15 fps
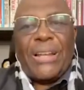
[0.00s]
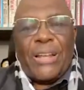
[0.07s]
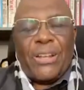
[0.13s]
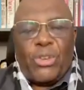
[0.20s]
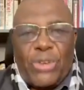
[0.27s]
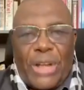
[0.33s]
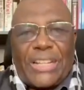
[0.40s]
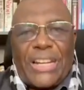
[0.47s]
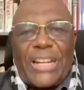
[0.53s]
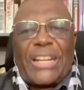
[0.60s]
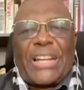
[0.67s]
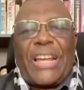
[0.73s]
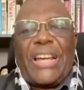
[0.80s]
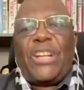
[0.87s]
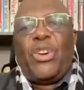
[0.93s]
United
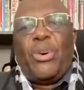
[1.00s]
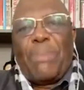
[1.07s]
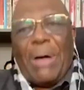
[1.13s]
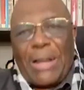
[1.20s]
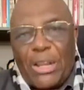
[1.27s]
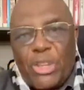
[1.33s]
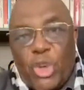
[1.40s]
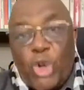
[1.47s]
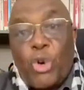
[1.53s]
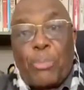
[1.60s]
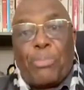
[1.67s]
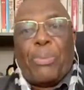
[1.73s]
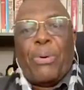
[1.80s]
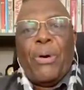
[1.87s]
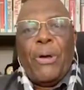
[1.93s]
Kingdom and
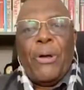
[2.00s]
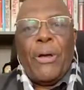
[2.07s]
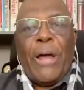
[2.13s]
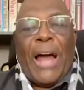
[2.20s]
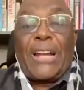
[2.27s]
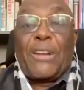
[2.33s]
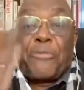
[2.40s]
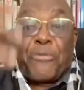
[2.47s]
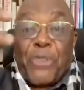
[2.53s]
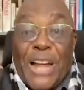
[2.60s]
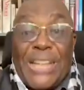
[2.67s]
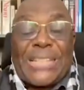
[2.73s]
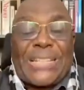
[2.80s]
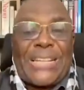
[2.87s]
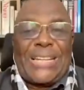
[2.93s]
Europe and
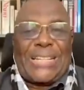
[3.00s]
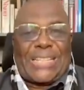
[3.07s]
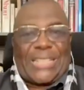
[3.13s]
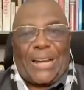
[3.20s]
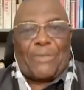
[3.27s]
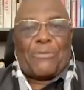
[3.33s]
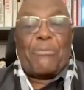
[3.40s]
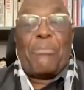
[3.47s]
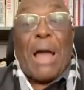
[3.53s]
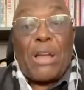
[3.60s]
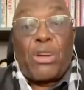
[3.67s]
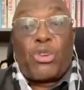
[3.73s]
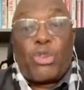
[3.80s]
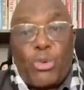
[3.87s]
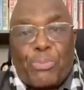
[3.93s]
France itself, my
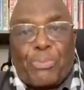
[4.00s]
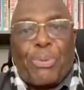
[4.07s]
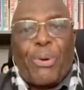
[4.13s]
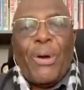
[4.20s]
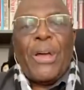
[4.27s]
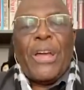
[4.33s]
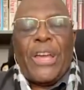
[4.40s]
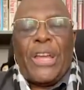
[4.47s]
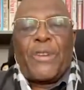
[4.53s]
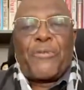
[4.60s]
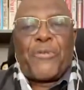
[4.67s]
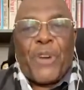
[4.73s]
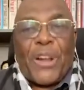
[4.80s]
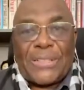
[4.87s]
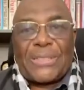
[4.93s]
group in
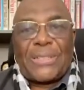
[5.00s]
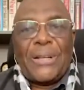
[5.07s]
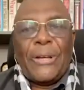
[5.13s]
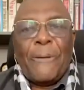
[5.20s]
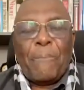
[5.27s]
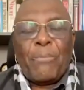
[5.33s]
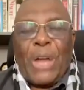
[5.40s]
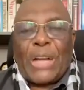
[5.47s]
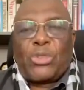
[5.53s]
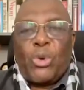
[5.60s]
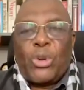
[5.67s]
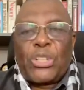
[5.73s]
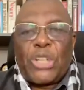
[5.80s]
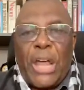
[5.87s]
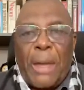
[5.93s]
France that
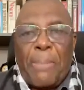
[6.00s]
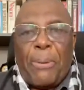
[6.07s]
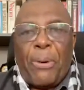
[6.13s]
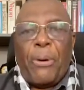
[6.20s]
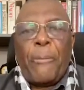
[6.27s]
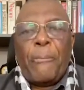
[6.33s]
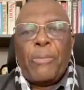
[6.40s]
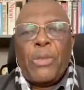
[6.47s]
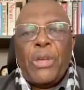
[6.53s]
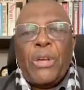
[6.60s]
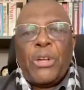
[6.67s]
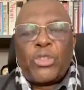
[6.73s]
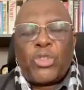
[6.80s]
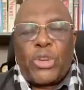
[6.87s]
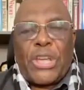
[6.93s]
was able
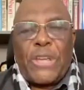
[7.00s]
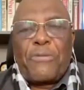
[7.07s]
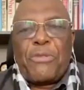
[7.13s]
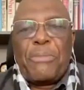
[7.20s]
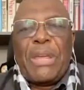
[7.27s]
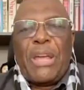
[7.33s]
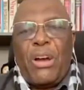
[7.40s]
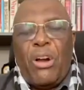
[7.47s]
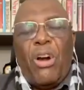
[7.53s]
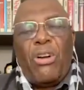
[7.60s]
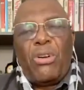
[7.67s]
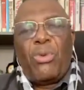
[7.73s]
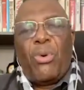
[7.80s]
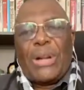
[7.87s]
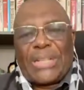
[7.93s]
to give me
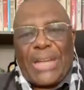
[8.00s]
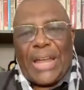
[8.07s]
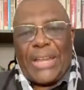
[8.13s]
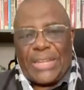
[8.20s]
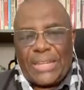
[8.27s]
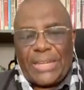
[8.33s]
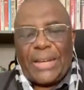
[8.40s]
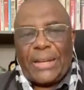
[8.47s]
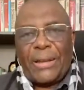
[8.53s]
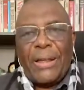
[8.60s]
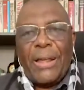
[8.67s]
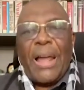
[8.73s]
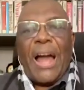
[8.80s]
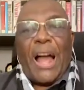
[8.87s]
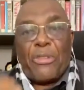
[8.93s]
all what I needed.
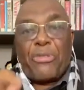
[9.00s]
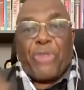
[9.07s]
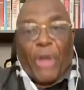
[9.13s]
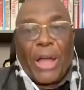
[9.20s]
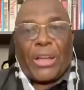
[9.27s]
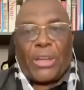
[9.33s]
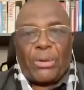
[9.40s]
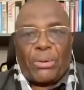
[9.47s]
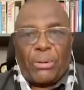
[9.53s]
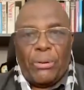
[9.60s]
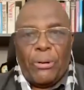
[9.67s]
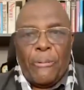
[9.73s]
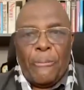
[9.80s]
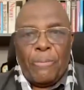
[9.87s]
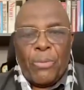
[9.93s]
I thank you.
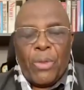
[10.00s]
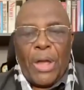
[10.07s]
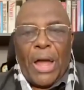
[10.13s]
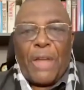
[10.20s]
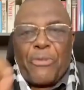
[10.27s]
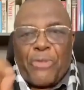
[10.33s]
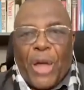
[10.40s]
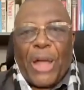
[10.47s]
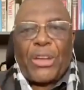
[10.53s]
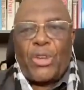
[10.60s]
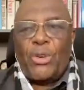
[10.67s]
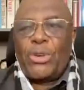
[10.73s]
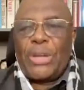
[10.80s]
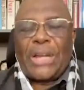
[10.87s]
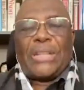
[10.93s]
I thank
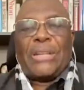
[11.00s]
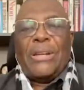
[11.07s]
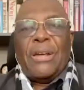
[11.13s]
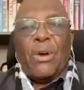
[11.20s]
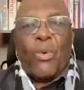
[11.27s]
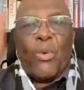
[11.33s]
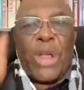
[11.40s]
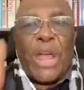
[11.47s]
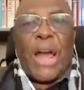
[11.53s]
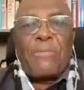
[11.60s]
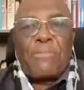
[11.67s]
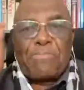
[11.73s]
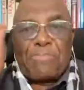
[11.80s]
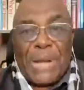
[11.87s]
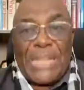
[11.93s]
you that we
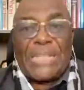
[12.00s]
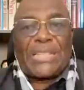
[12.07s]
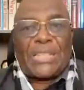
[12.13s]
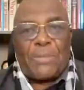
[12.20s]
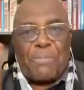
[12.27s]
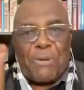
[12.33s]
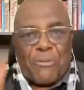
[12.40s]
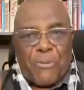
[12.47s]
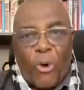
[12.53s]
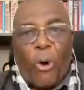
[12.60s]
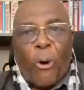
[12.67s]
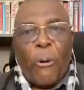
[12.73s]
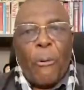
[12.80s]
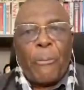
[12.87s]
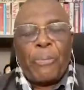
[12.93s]
have placed
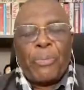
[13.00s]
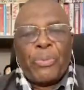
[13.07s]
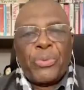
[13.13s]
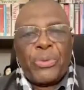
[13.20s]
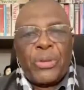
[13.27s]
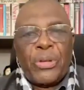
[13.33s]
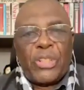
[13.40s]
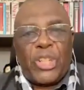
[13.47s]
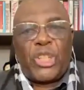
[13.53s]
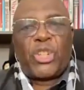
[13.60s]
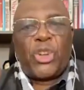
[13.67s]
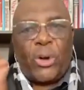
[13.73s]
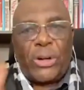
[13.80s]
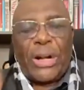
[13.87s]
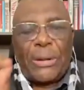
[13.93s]
before
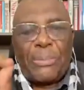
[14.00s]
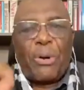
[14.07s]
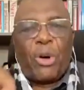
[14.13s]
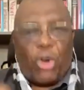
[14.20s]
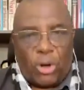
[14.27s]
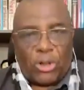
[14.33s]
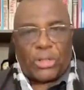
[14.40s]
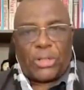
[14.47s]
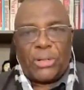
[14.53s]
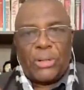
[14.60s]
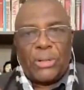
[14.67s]
this honorable court